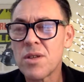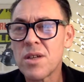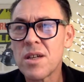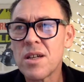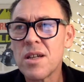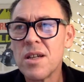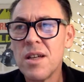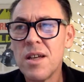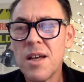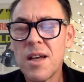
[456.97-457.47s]
That,
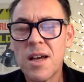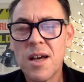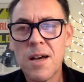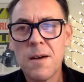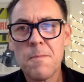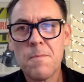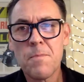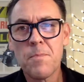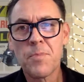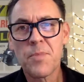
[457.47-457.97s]

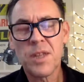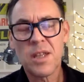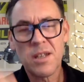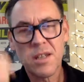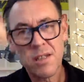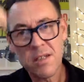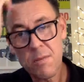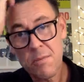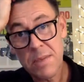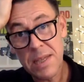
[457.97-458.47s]
and
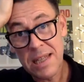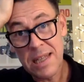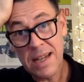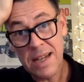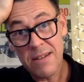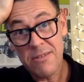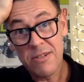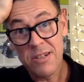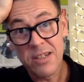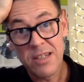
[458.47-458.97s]
I don't mean
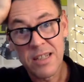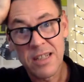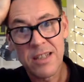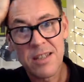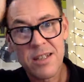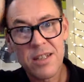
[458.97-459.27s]
that arrogantly.